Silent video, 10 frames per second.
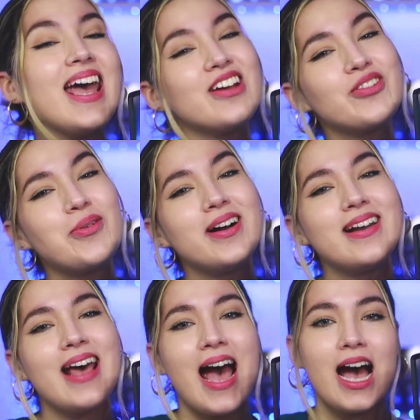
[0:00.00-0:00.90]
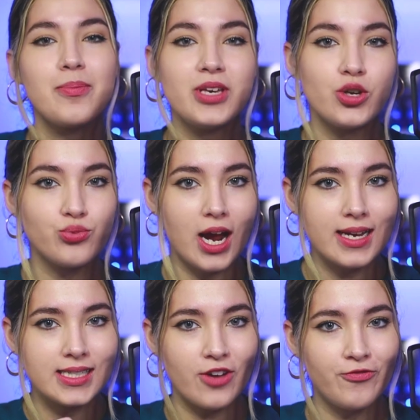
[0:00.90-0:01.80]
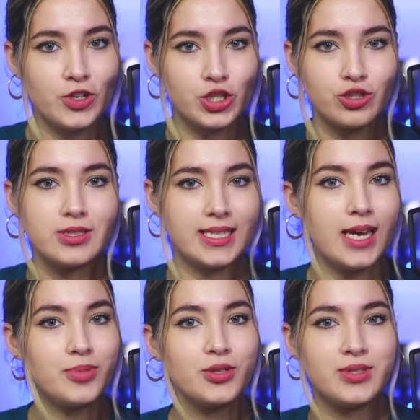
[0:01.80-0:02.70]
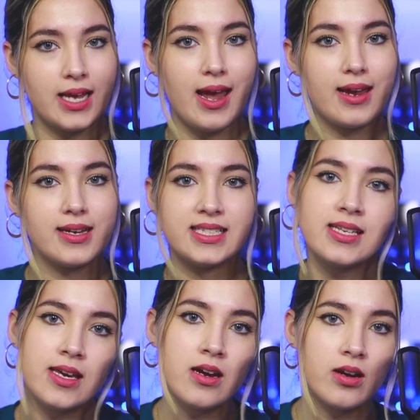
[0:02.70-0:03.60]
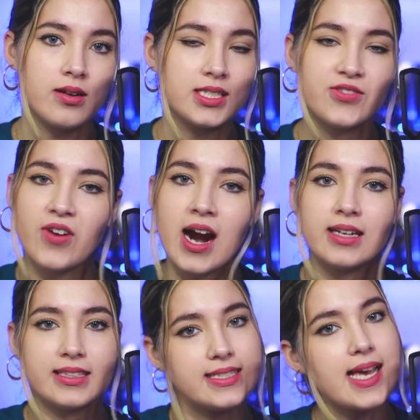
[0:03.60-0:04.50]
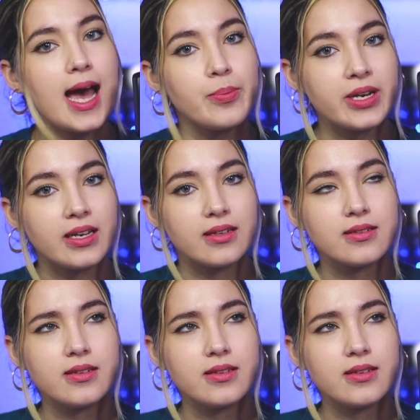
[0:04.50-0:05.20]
everyone, happy RIIZE official debut day. It's here, it's finally, it's happening.